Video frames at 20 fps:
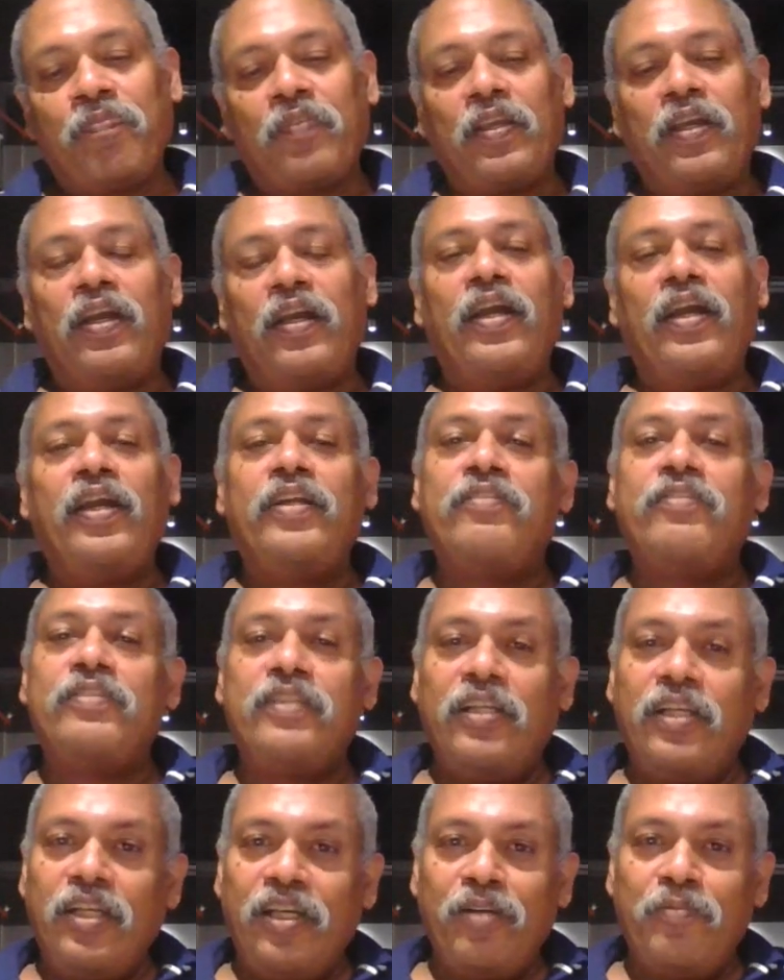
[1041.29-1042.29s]
It was
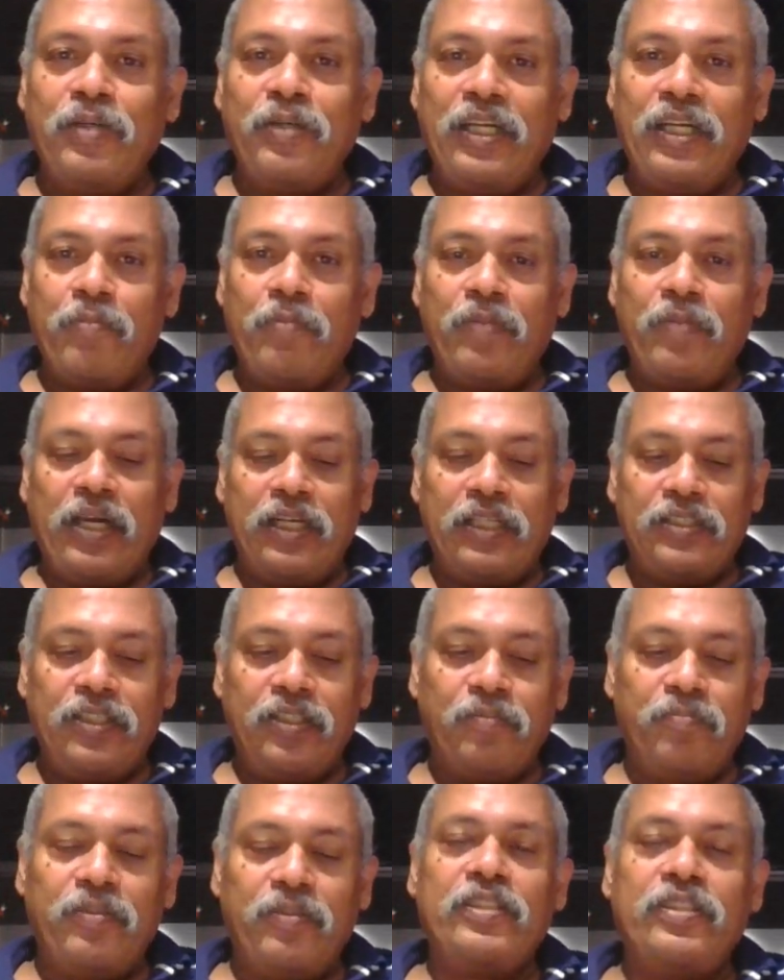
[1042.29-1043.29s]
a little bit
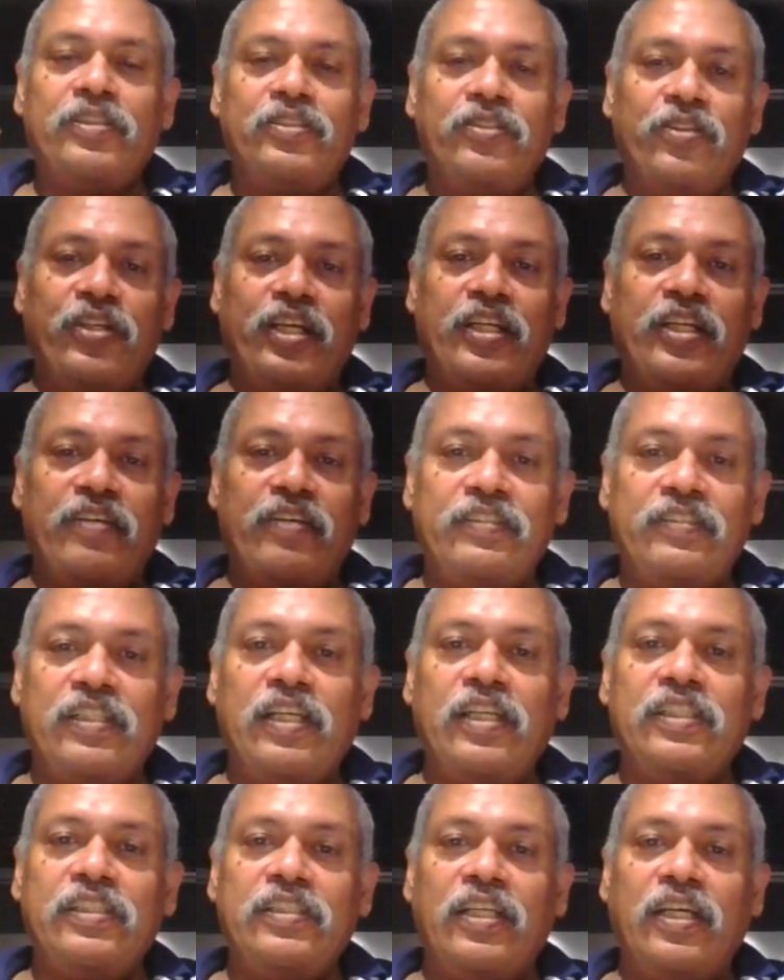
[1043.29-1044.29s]
embarrassing, but it's okay.
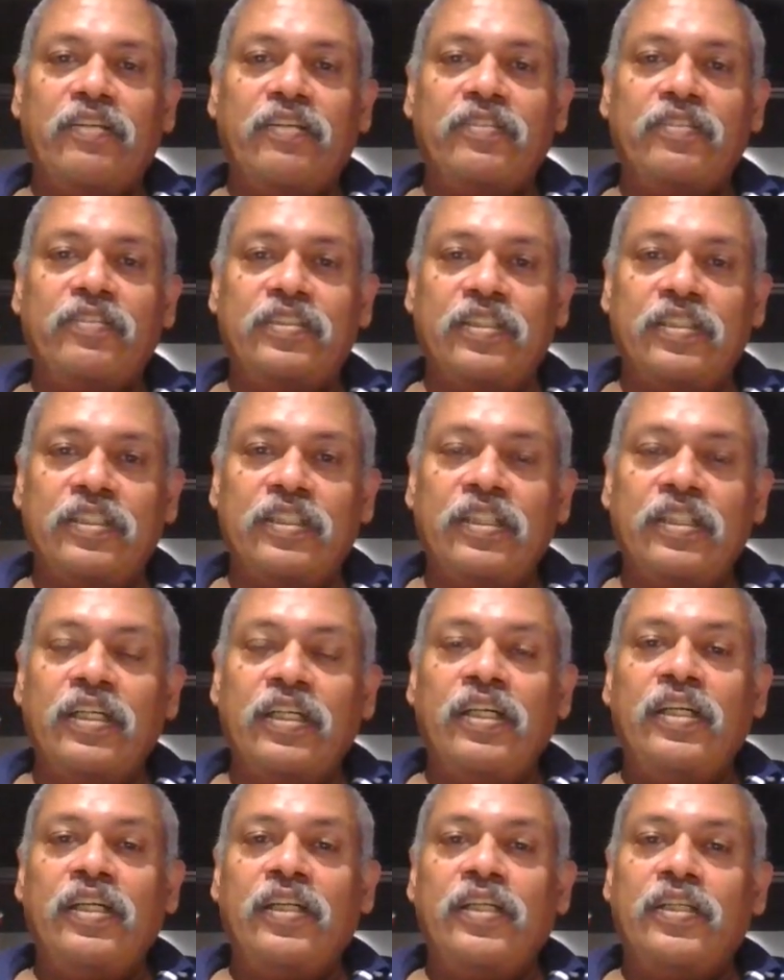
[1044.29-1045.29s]
Nevertheless, that was the
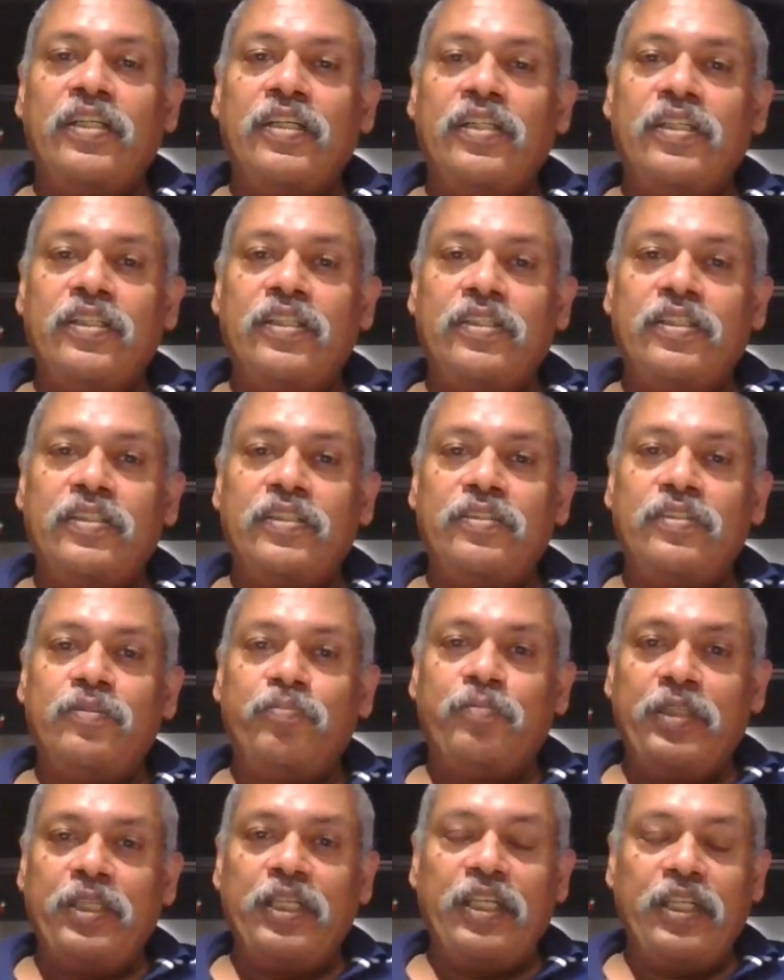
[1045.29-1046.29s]

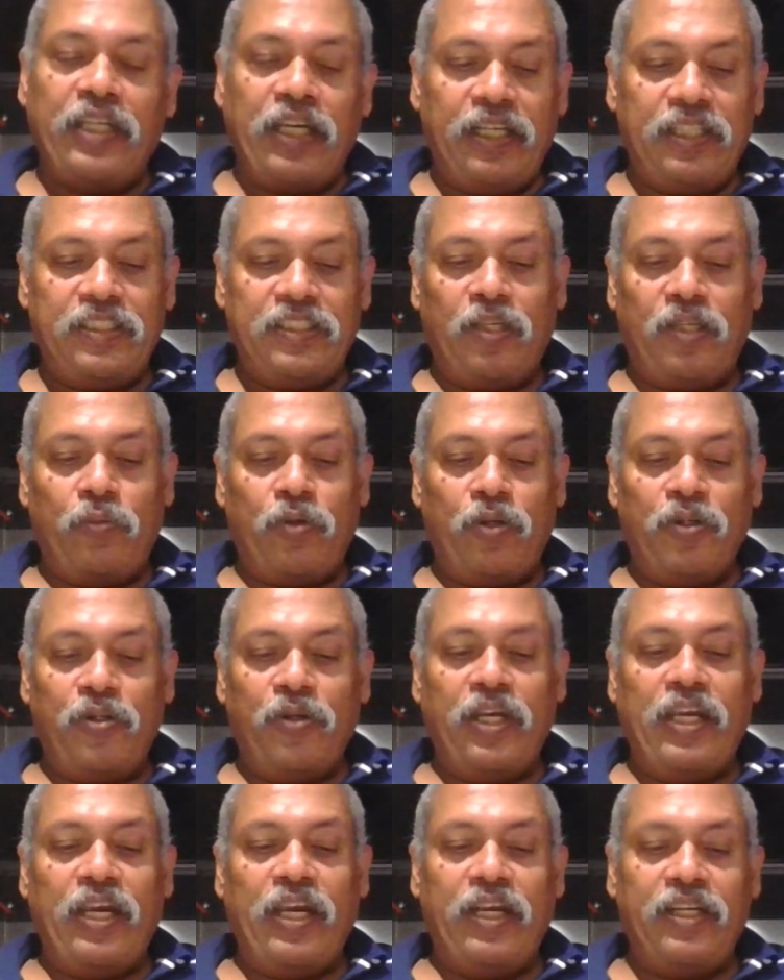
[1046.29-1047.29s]
pretty nice award to
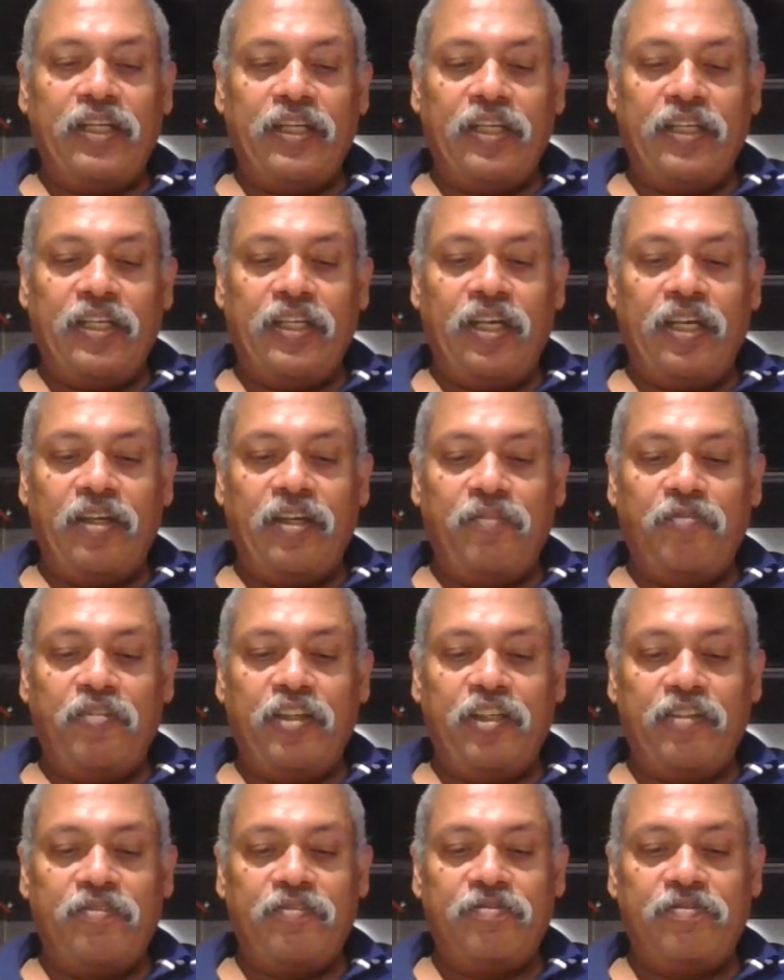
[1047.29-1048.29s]
get. It gave
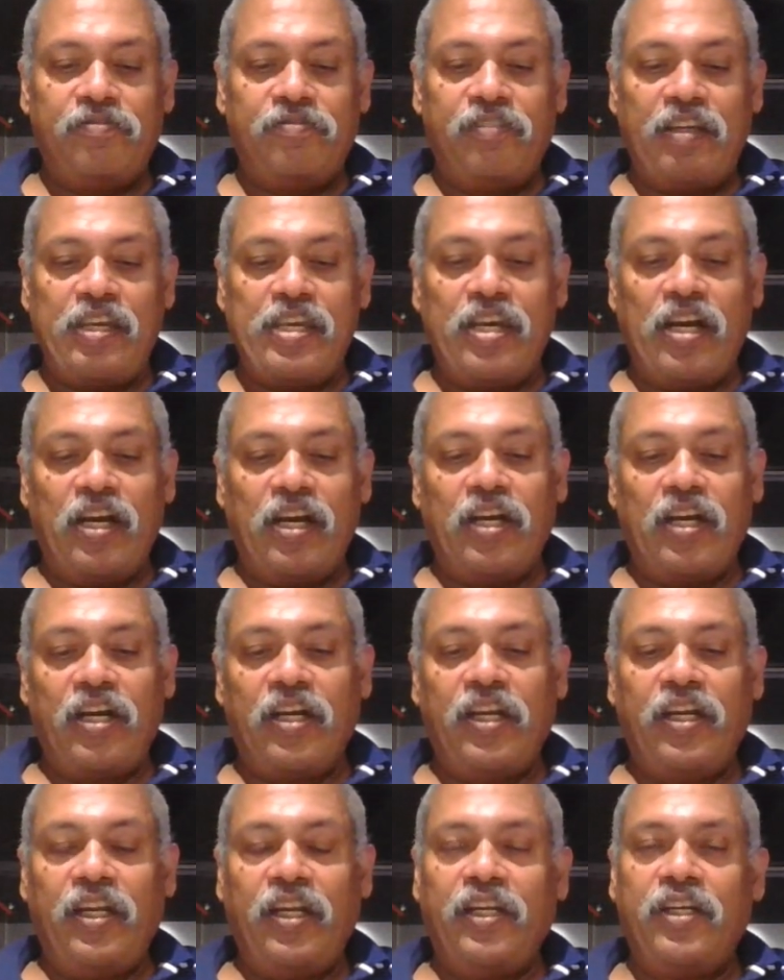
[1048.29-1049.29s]
a very young
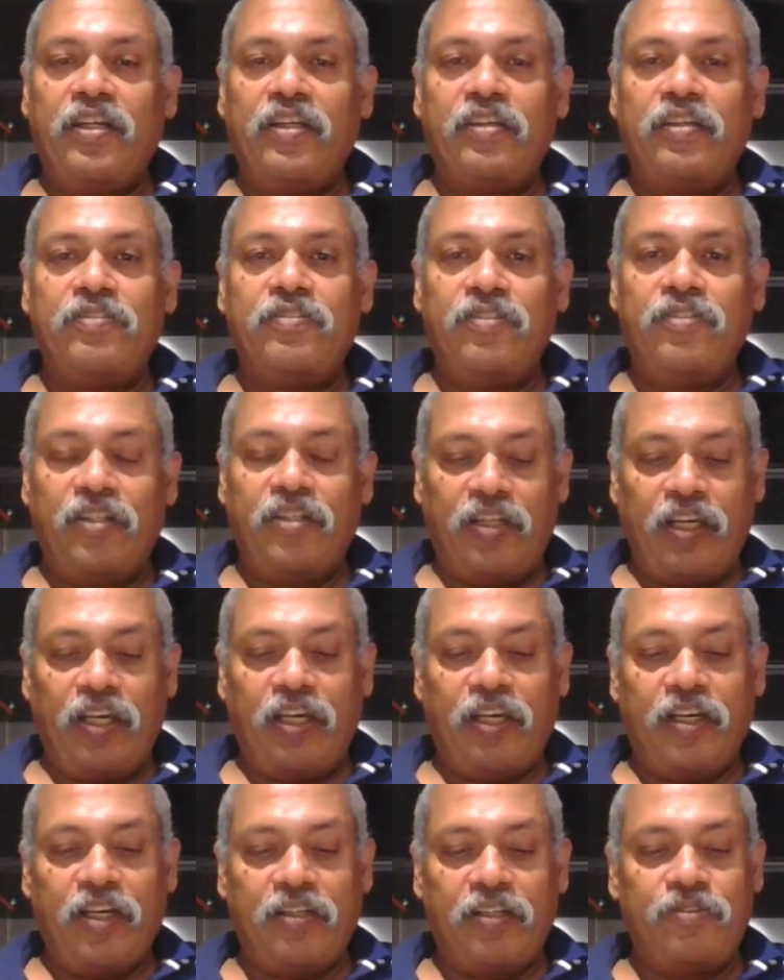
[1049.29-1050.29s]
architect a good
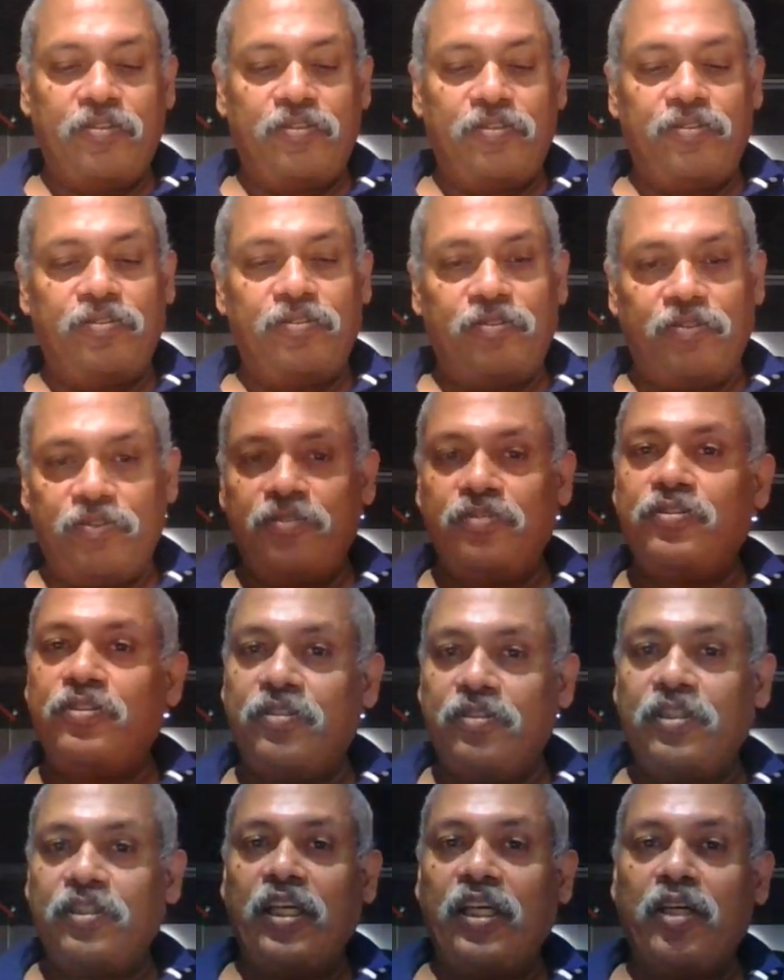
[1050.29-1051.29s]
kick to
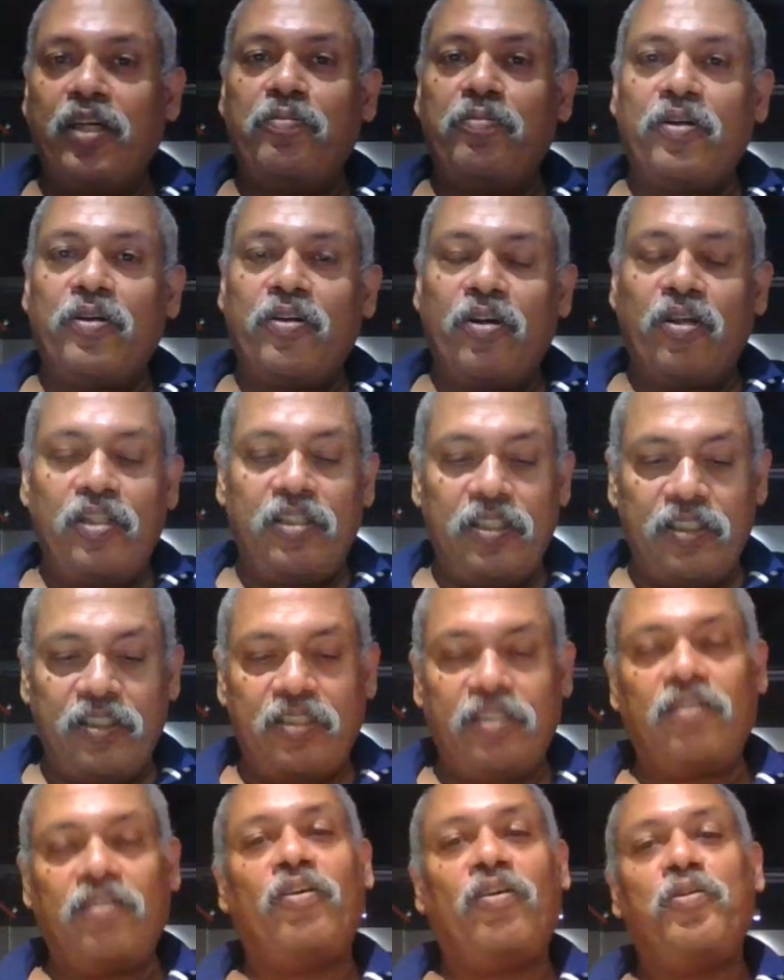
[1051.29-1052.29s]
think about all
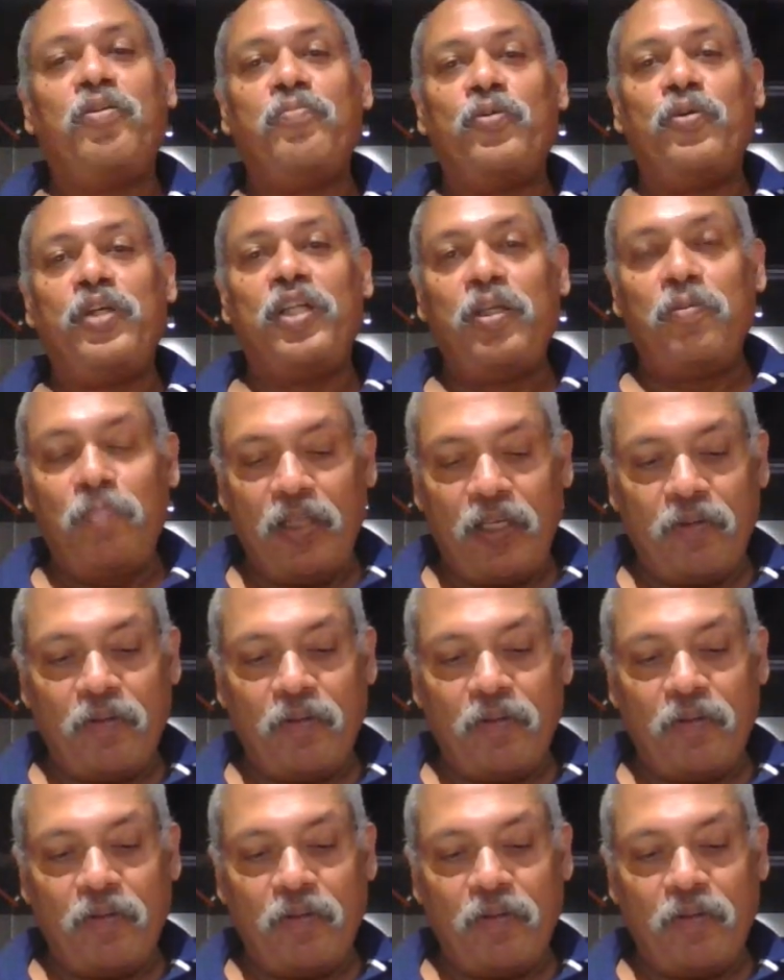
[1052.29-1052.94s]
this a lot more deeply.